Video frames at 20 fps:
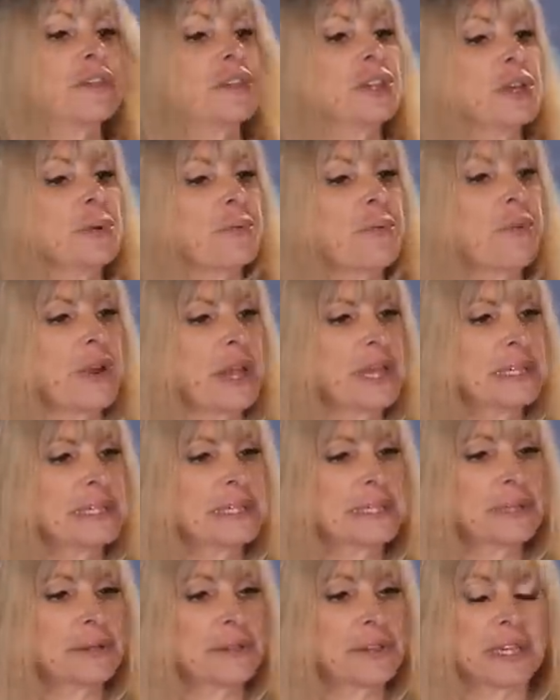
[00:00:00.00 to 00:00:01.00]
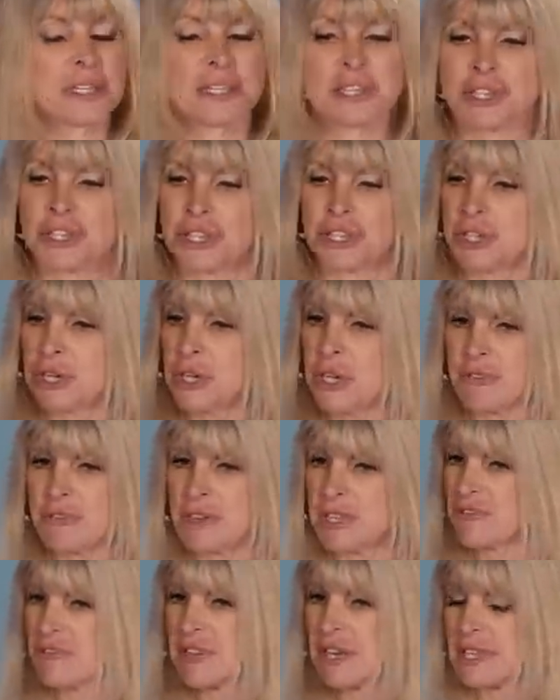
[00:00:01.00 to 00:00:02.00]
and your brain still thinks that sugar
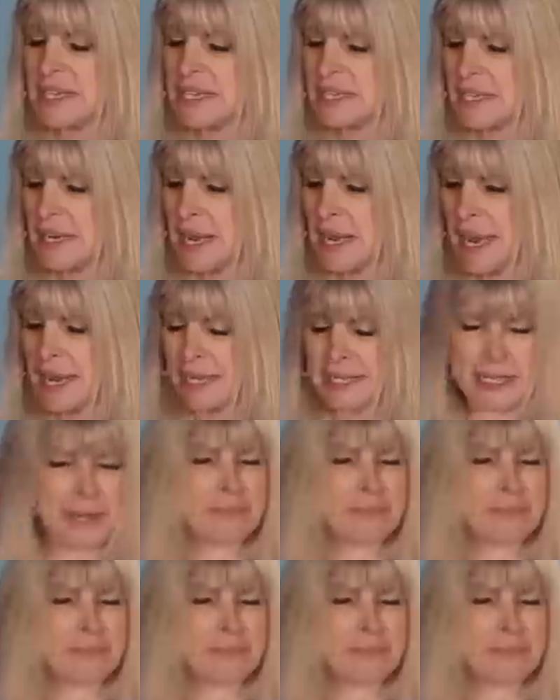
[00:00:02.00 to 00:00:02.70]
is really scarce.